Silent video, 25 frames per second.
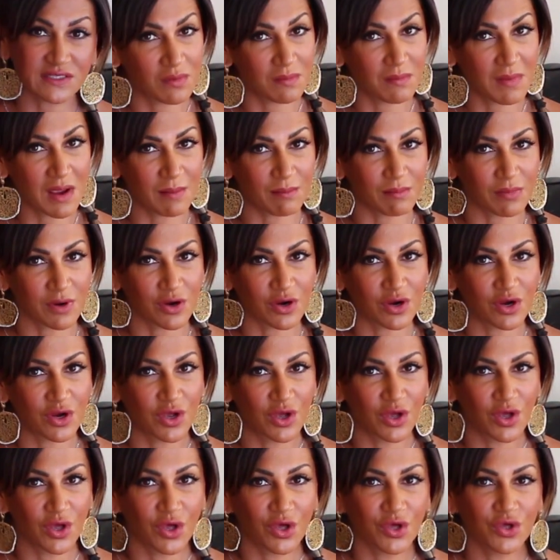Remember,
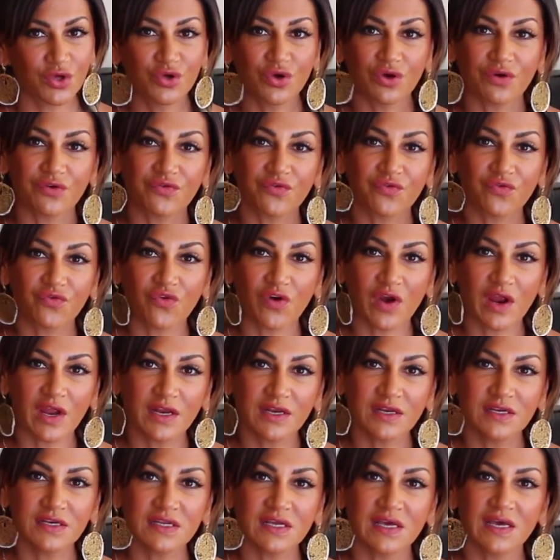your
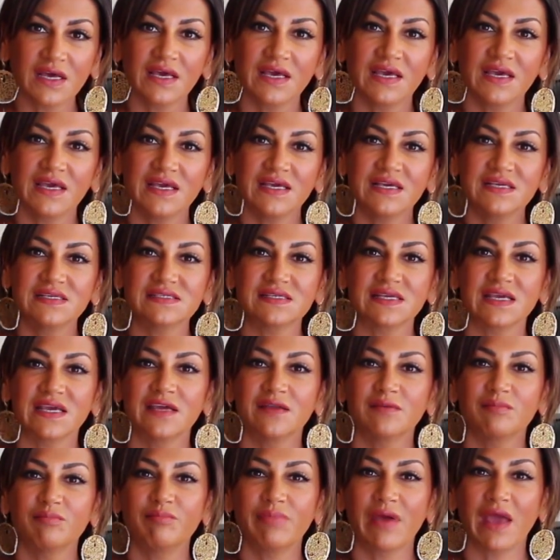friend is
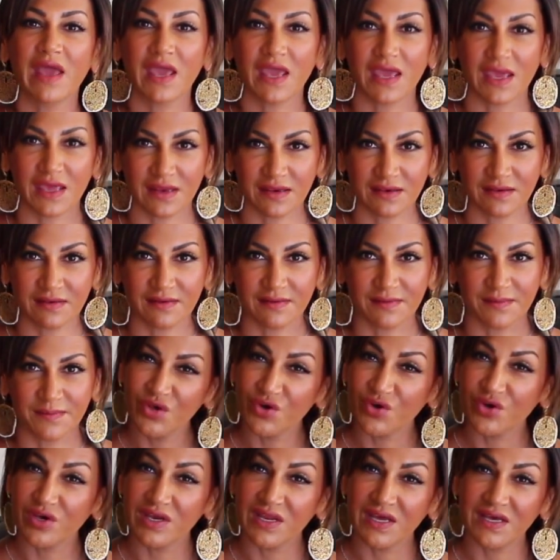in pain.
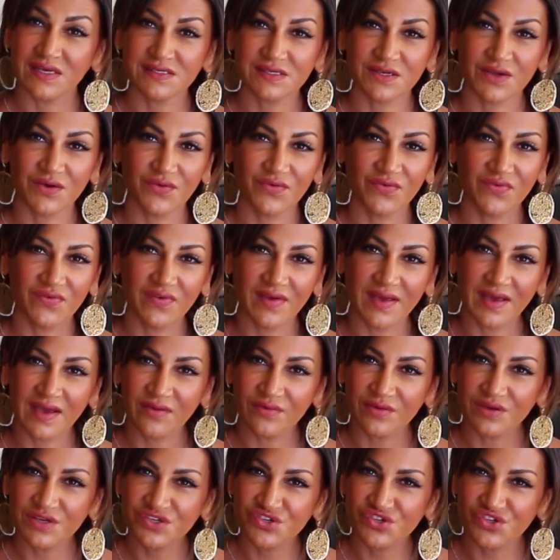You can ask her
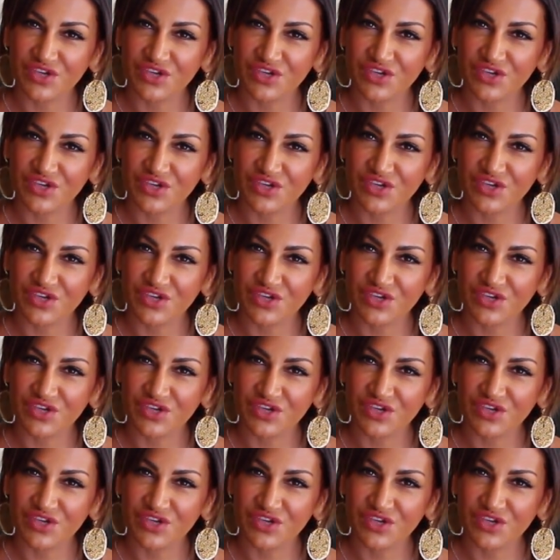very